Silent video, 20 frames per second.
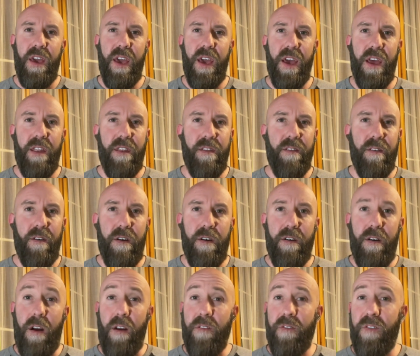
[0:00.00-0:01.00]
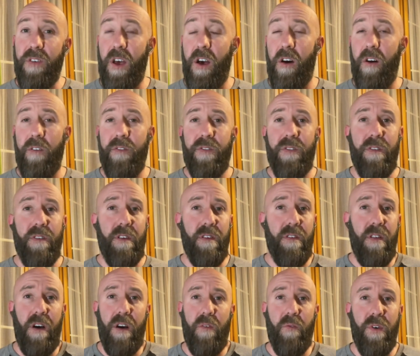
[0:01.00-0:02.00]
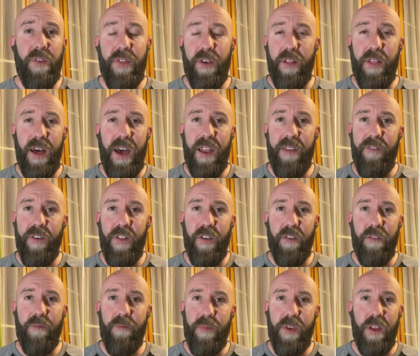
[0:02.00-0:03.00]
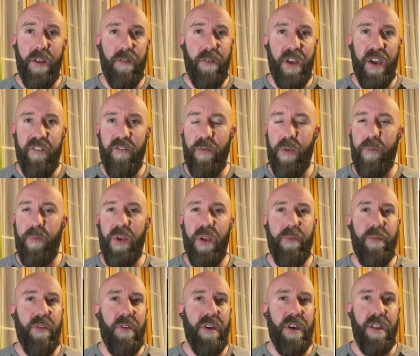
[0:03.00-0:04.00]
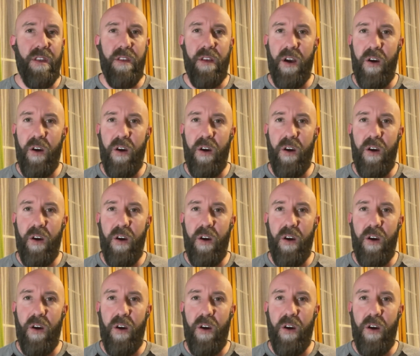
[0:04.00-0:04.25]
and ourselves, along with a lot of other, government people and